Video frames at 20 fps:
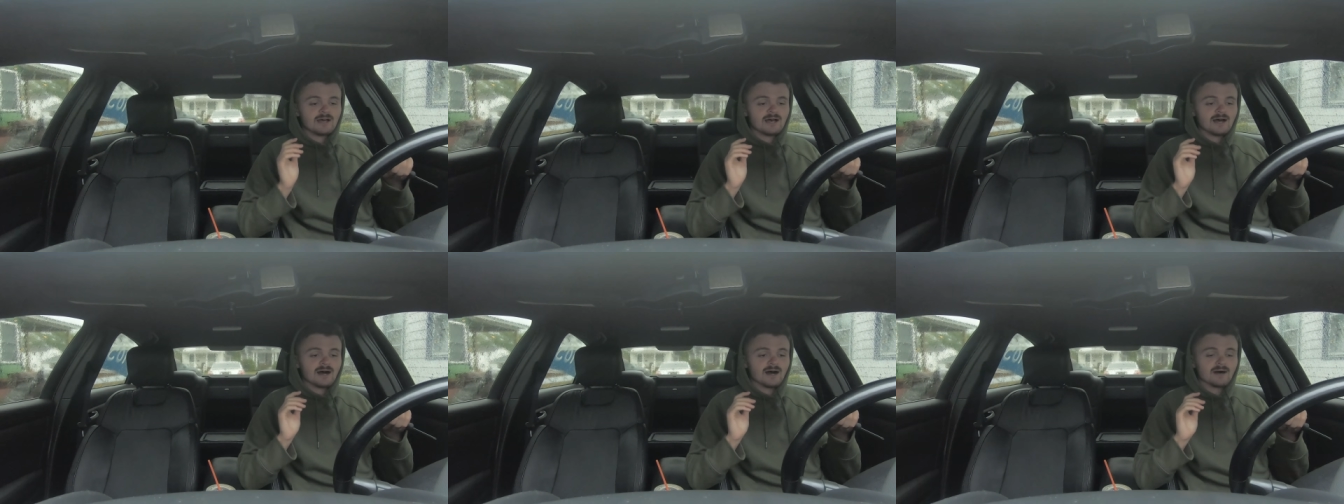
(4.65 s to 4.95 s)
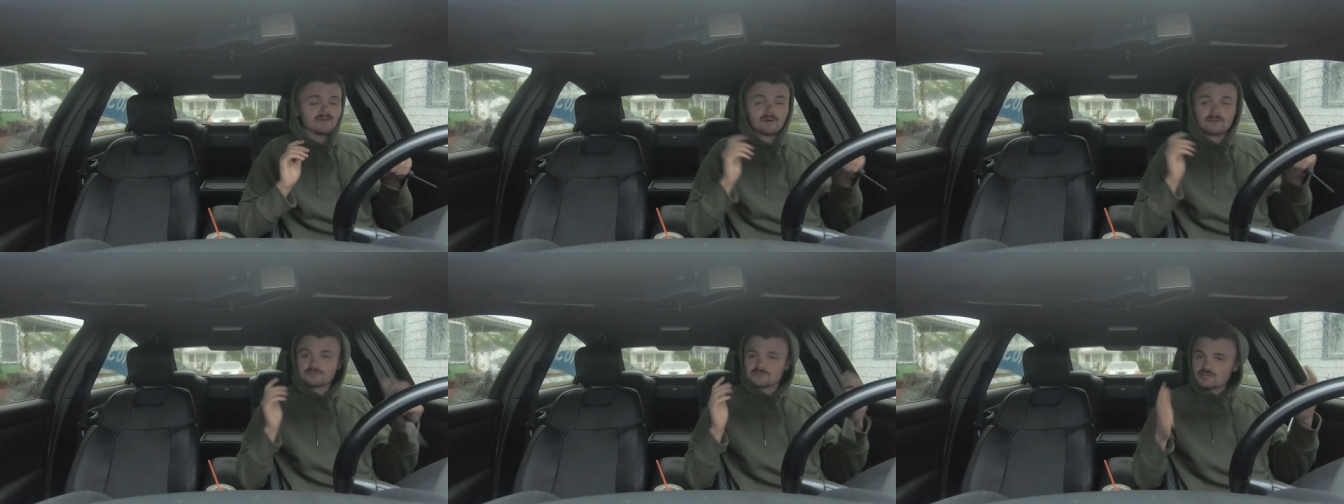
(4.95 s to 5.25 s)

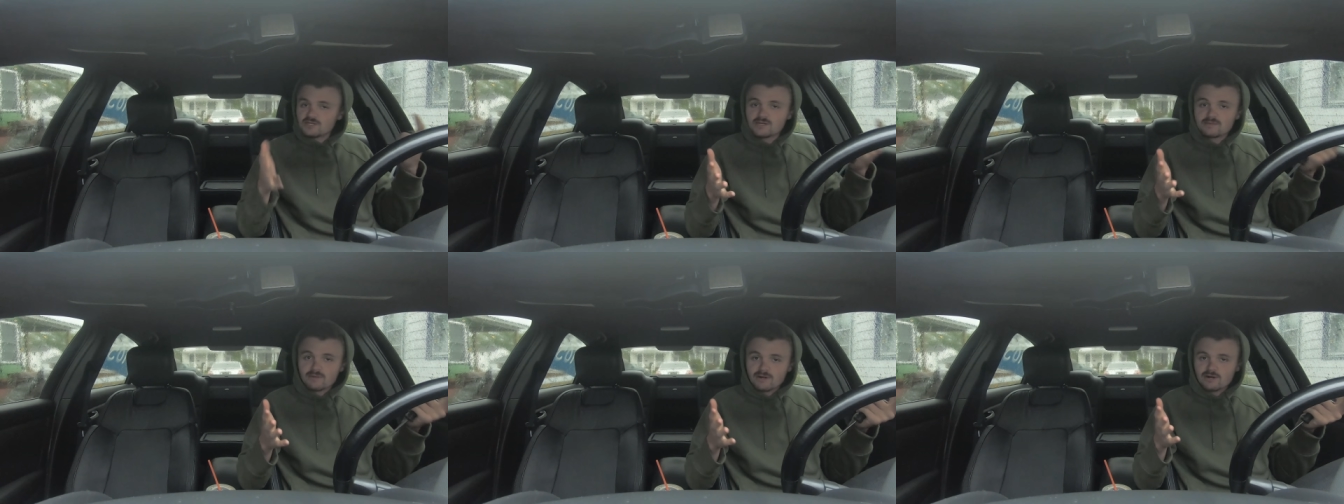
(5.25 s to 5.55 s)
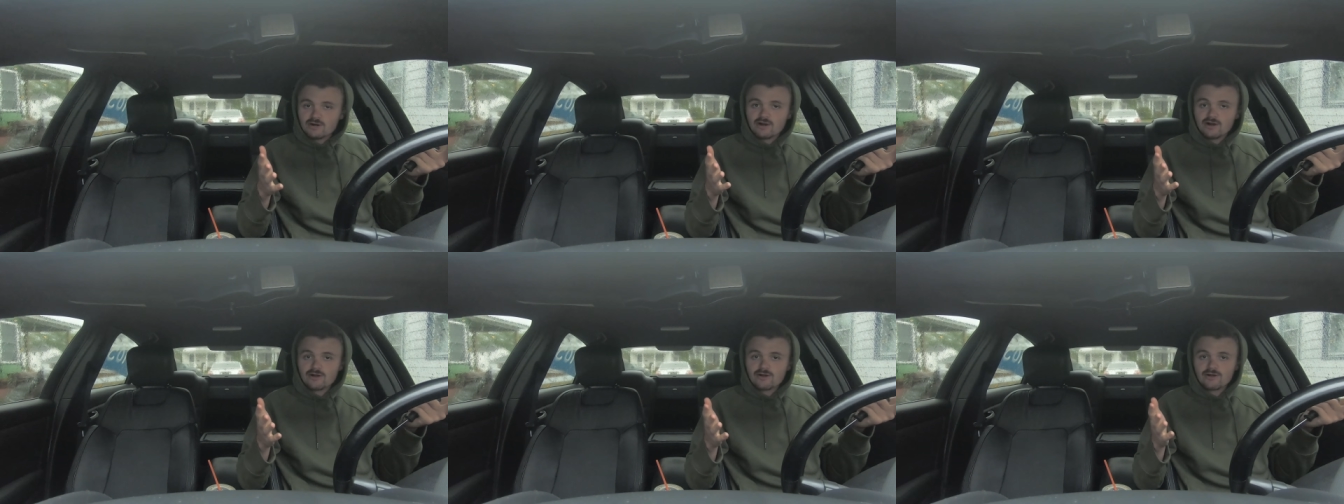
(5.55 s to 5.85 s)
I'm sitting in my
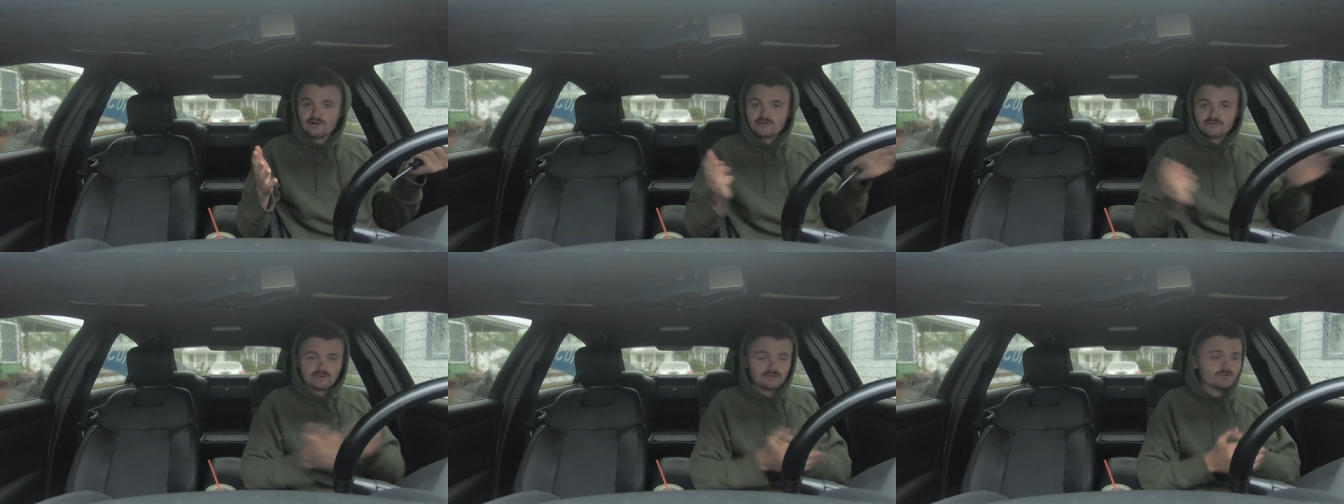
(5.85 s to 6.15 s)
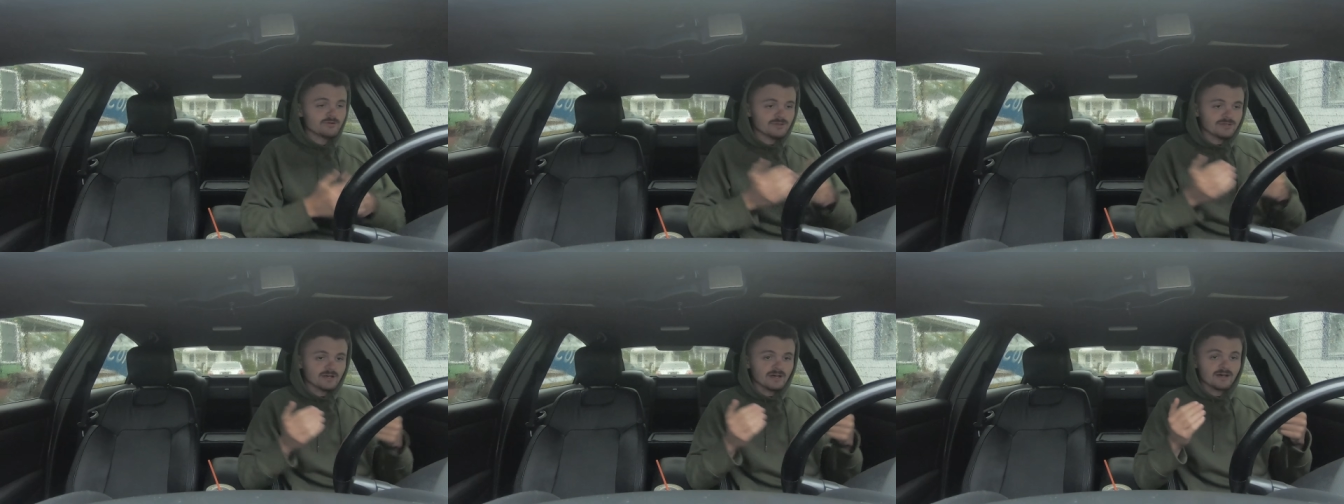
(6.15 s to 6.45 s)
car currently
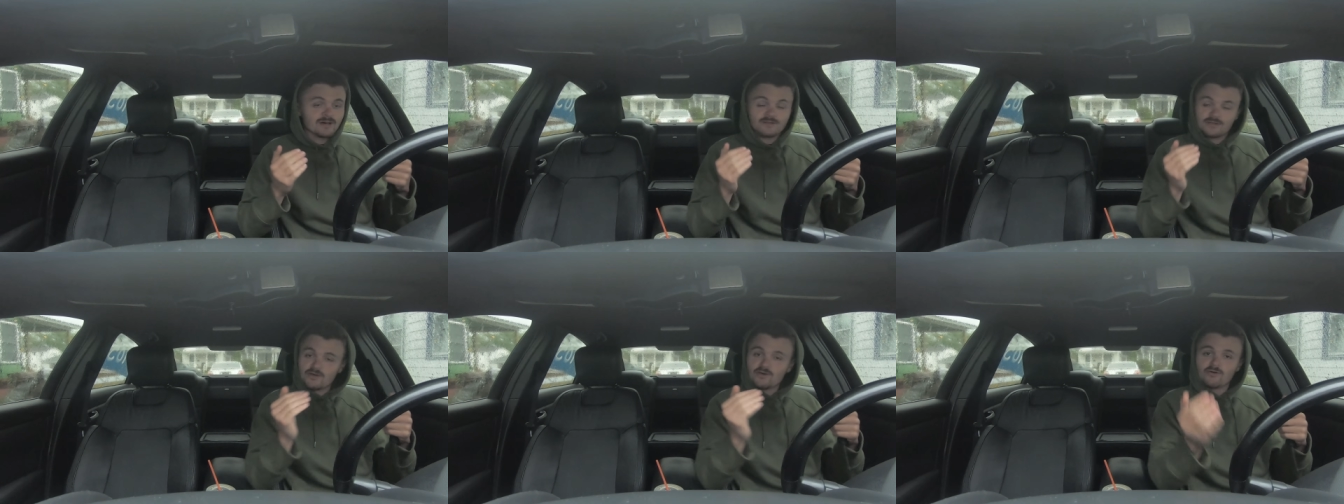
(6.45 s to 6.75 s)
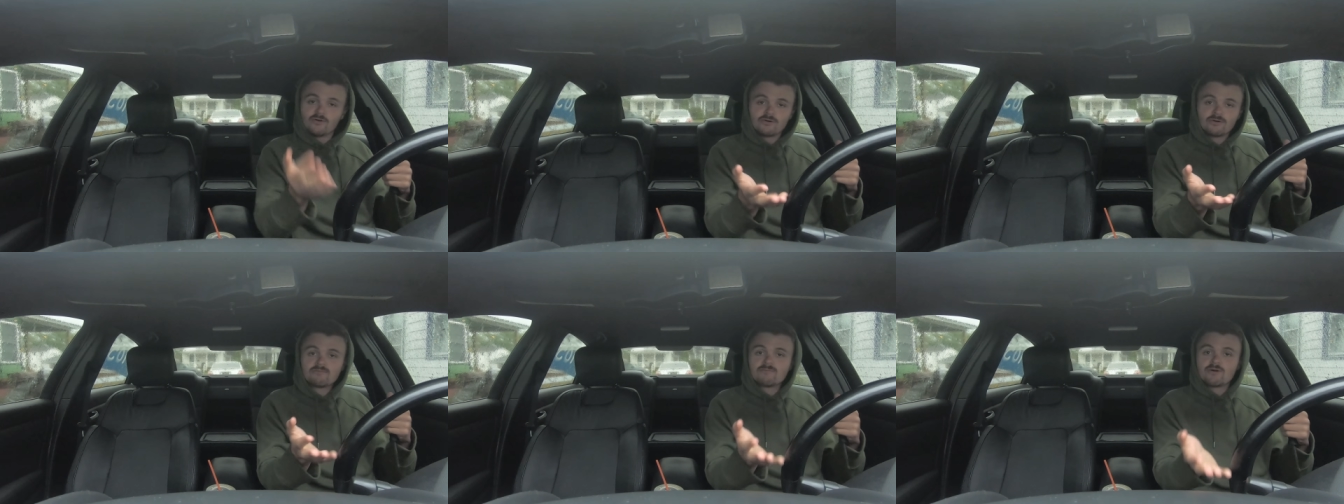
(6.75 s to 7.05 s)
with
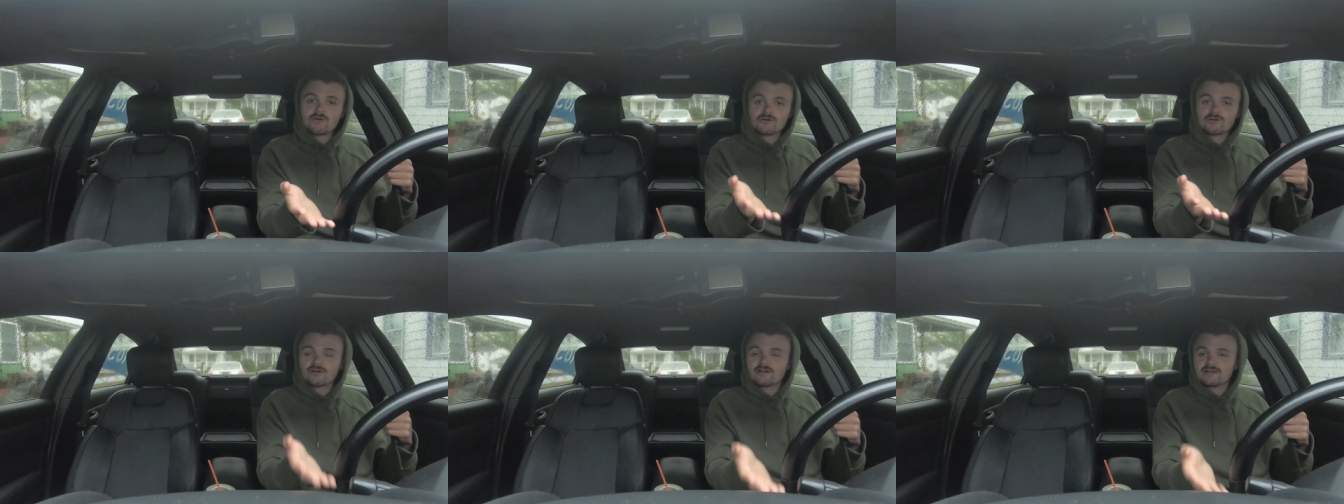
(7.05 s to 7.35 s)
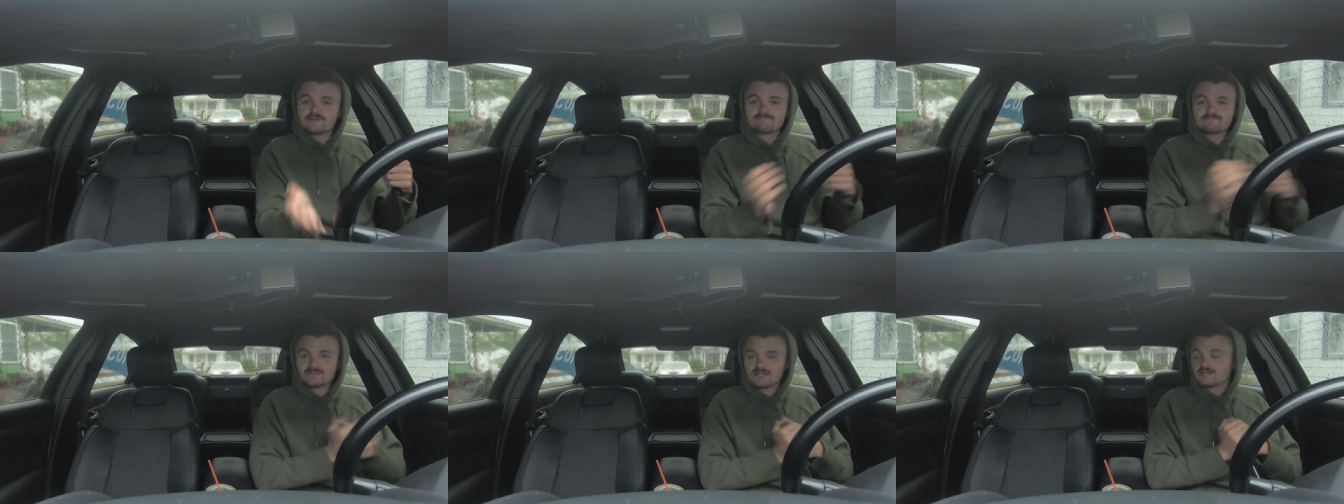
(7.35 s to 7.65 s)
no motor in
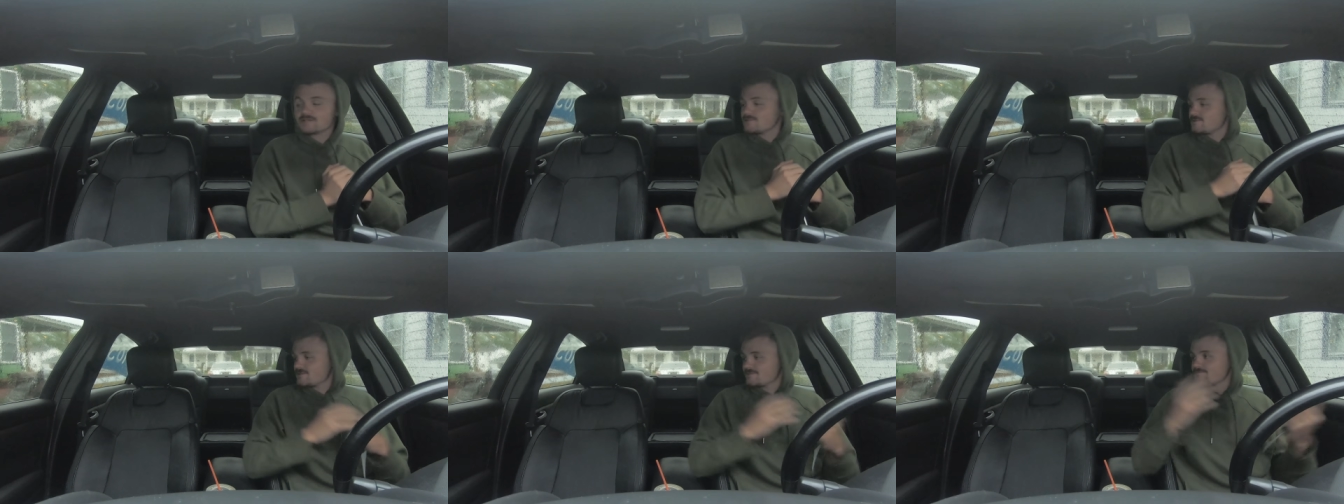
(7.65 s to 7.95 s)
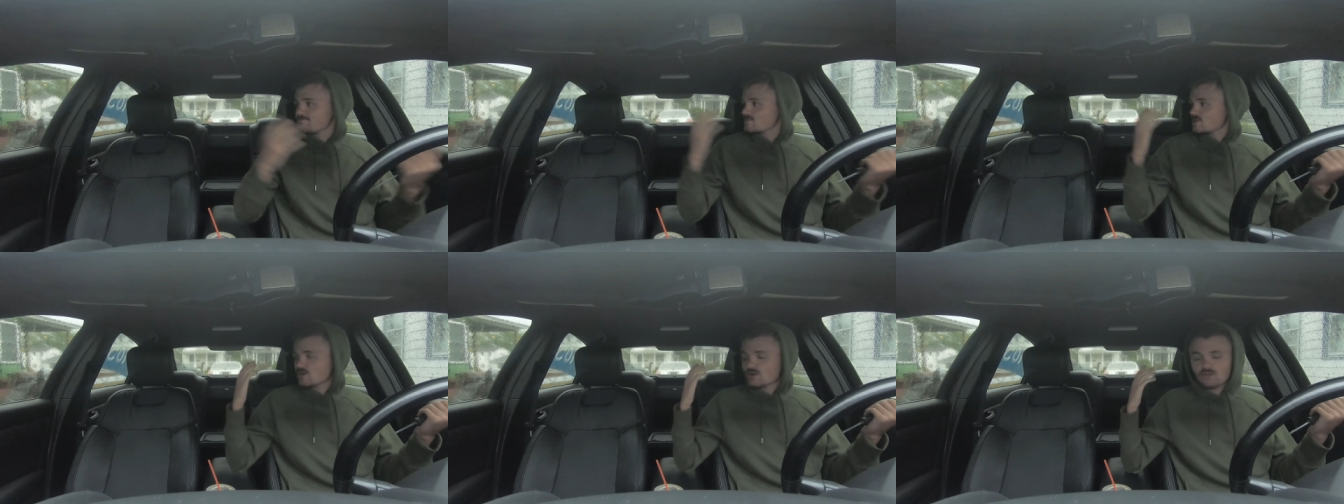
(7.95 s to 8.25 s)
it. It's
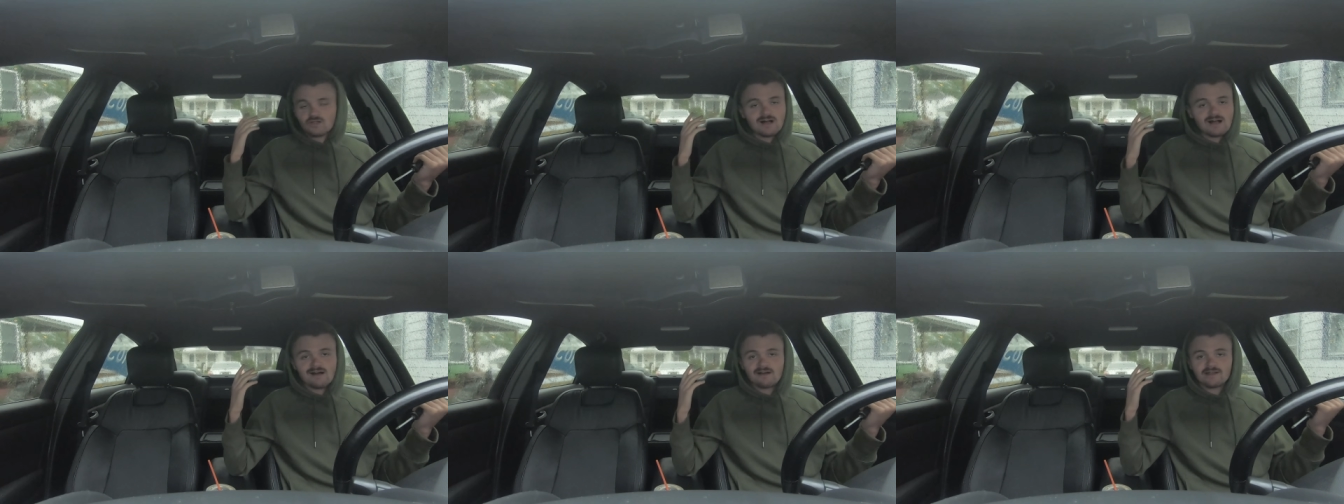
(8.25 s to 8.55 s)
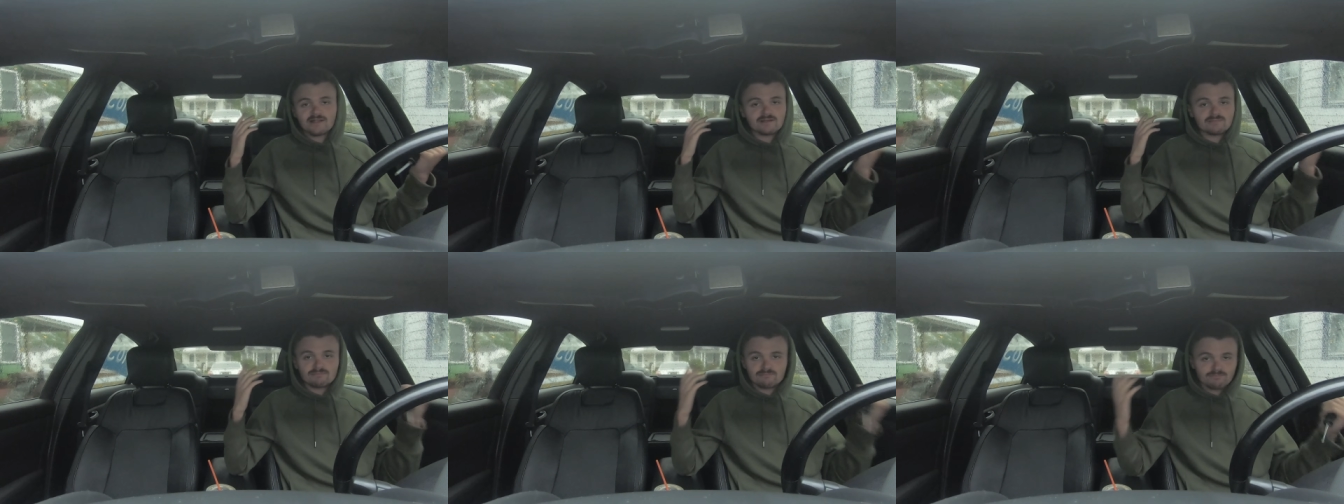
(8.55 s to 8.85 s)

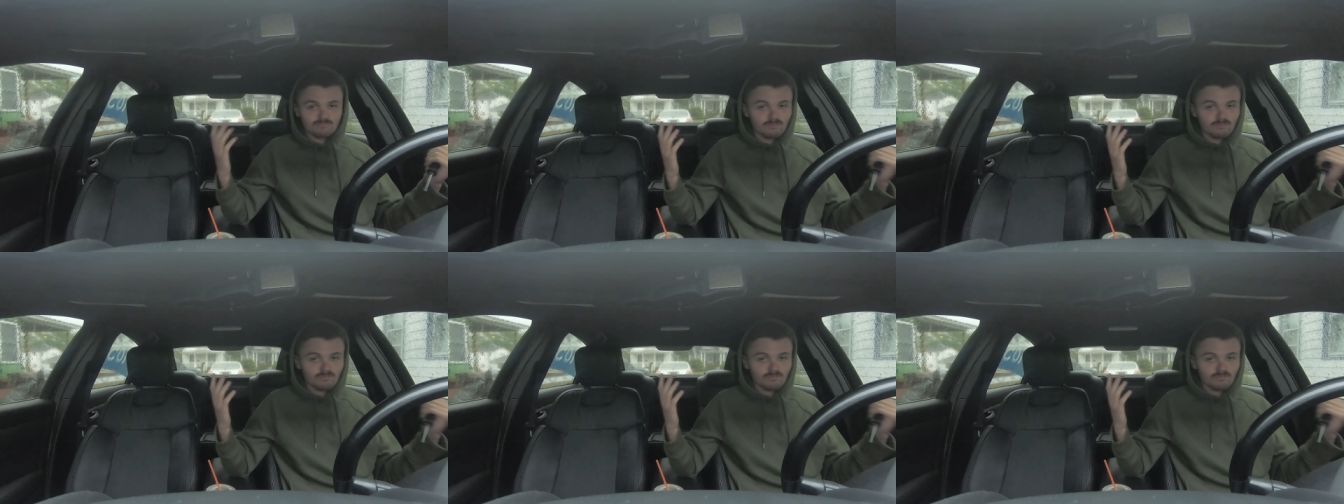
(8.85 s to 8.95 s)
cloudy,